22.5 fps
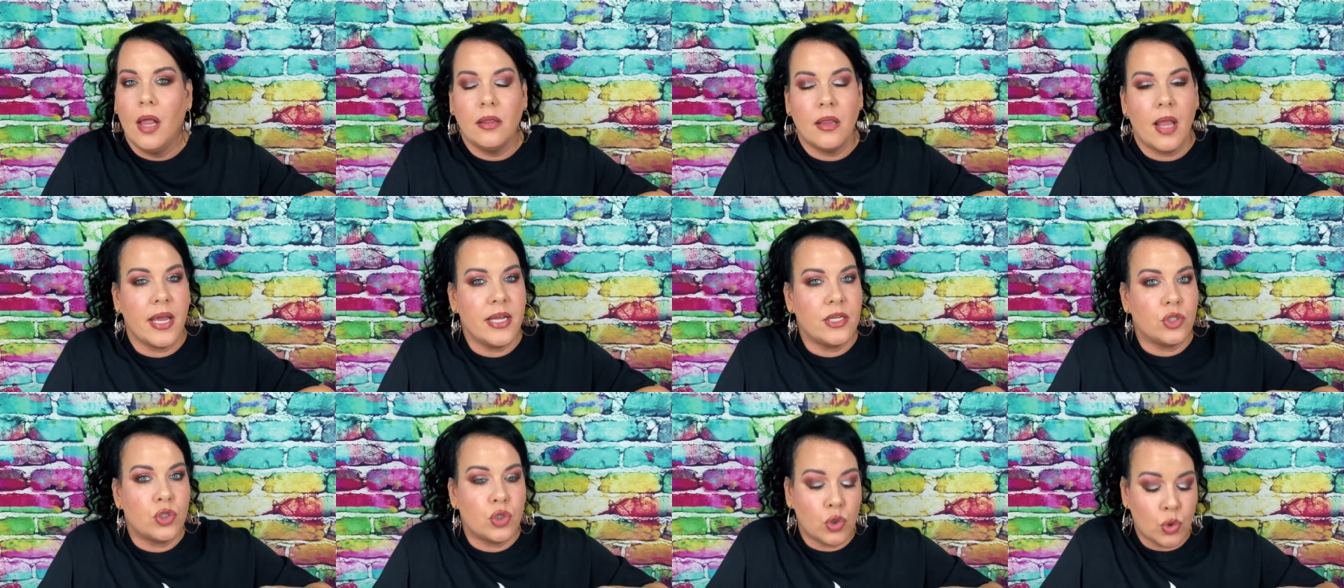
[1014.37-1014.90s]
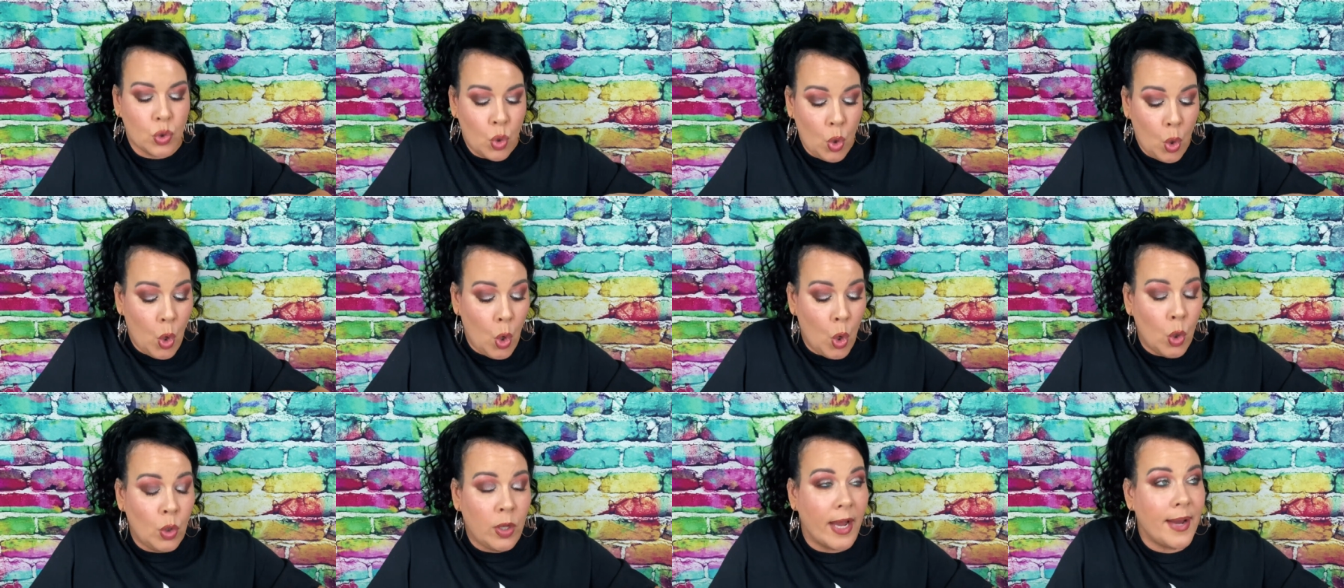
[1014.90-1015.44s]
like
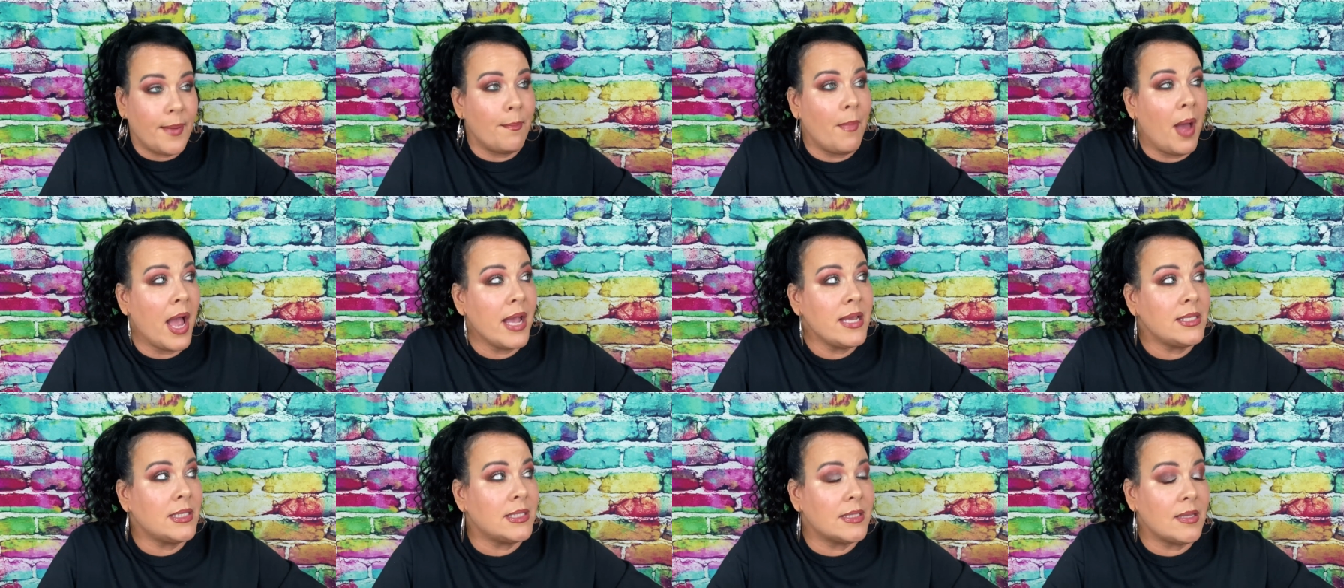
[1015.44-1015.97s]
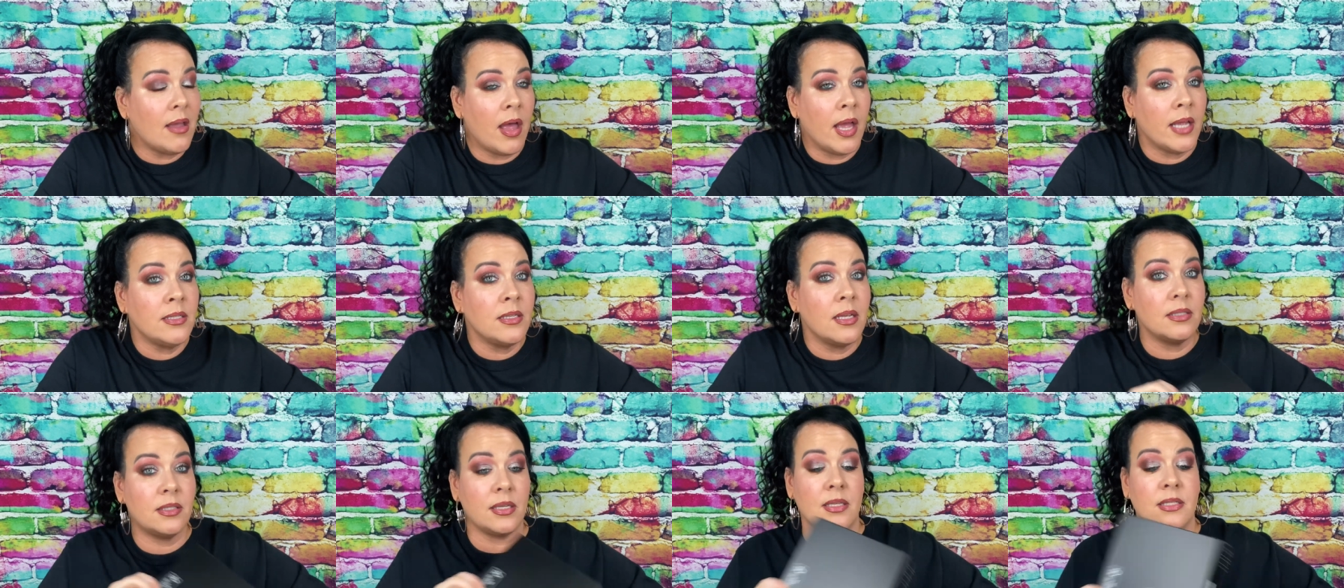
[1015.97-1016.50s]
school, like my
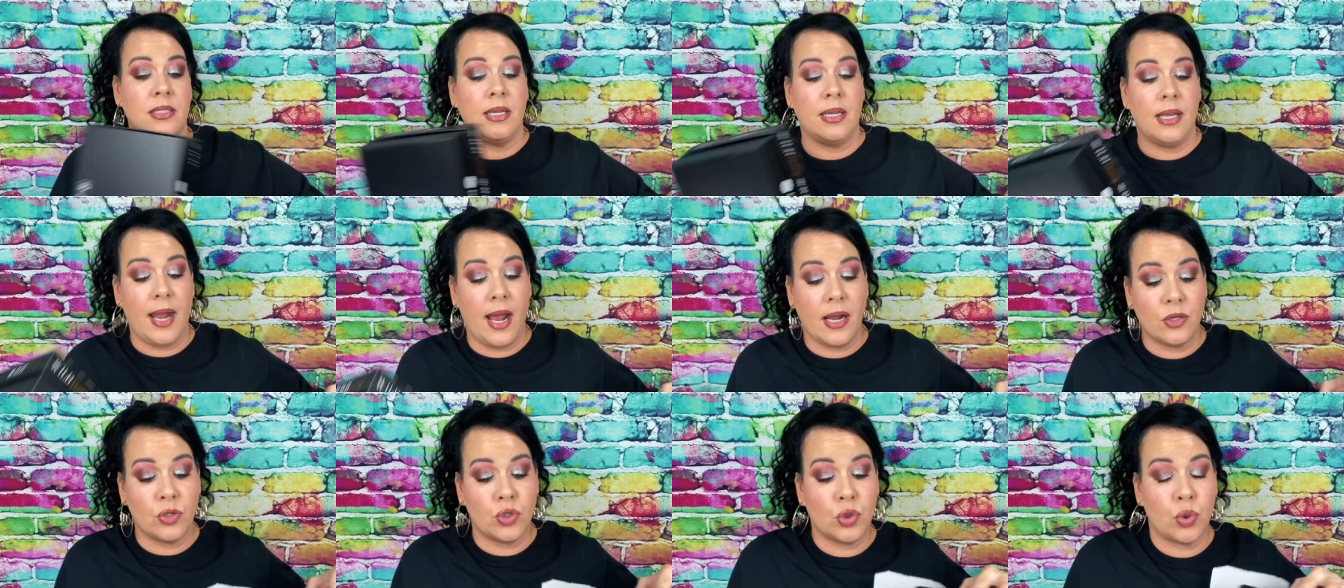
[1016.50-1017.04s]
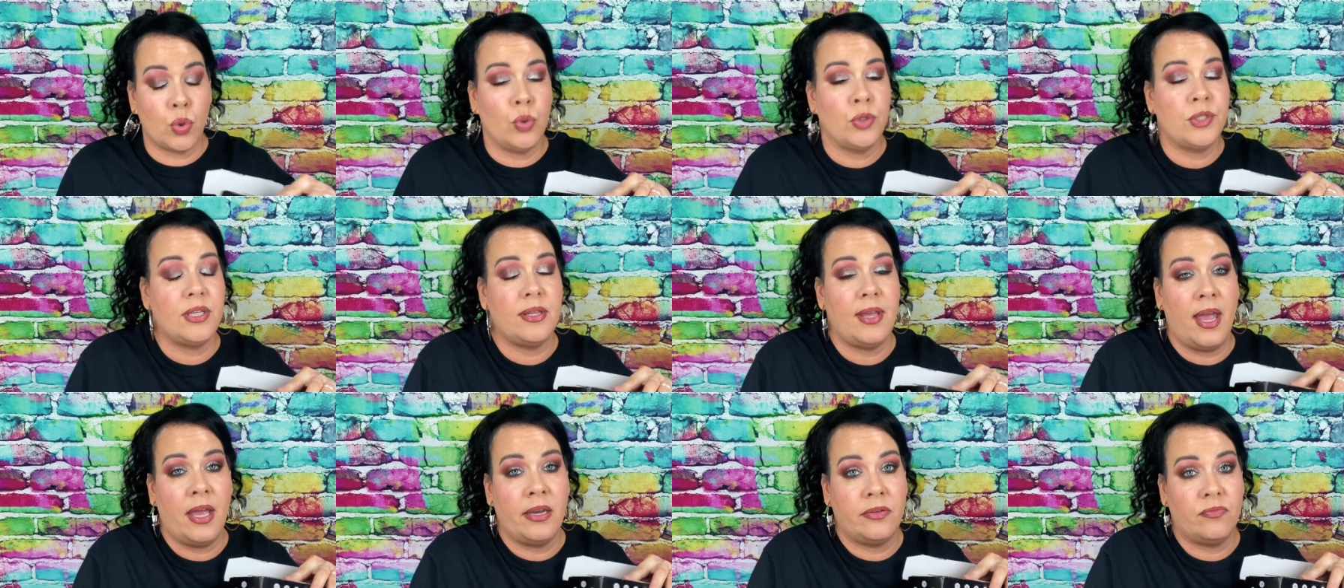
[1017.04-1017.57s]
son doesn't get out of school
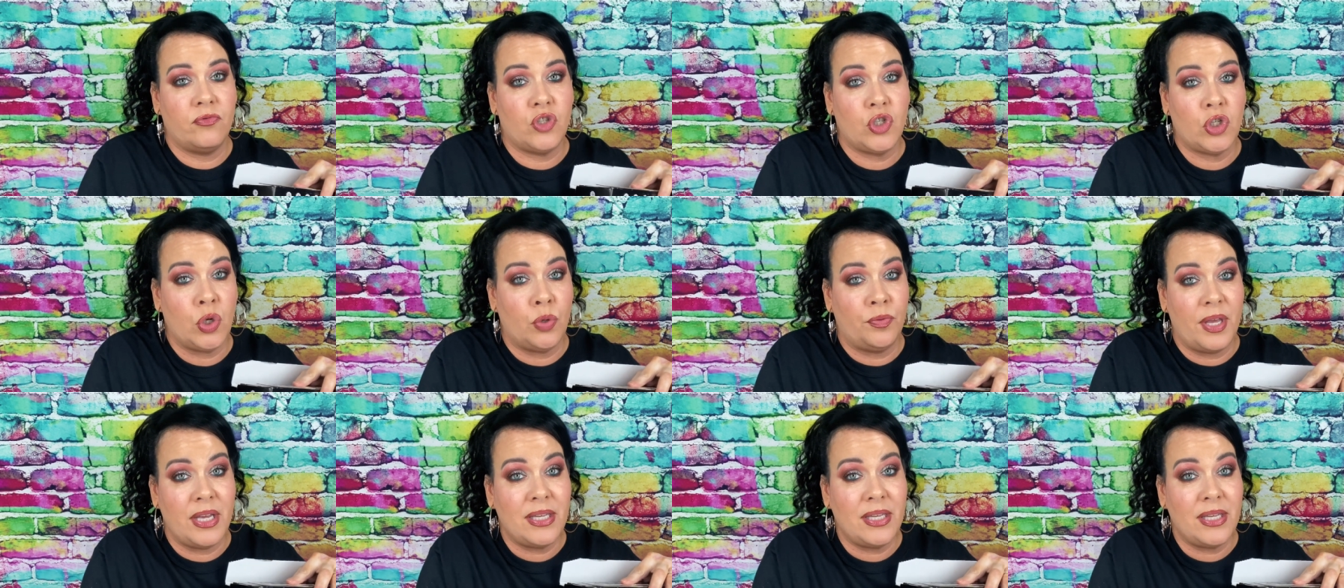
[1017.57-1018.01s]
to the end of June.